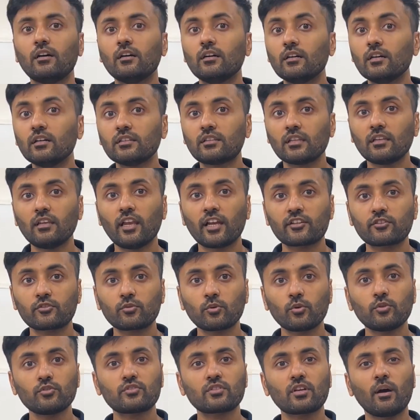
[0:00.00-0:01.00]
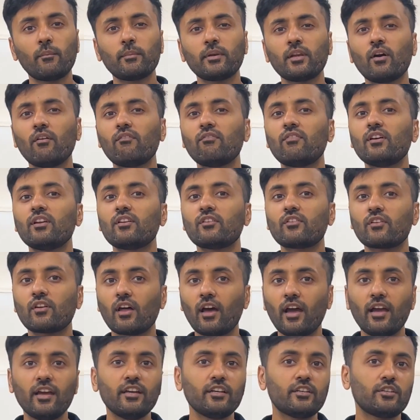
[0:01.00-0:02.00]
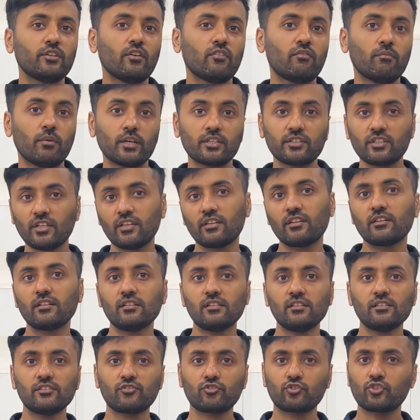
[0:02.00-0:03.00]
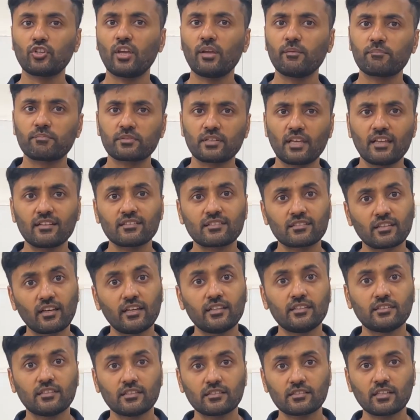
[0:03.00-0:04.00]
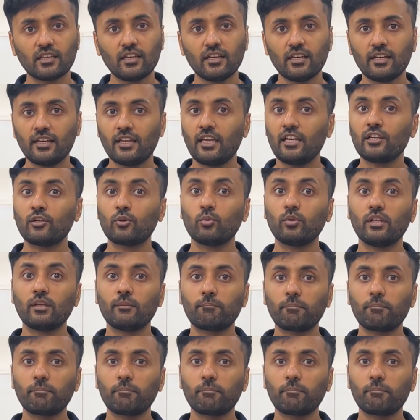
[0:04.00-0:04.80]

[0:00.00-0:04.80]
Earth electrodes come in a variety of materials, shapes and sizes, including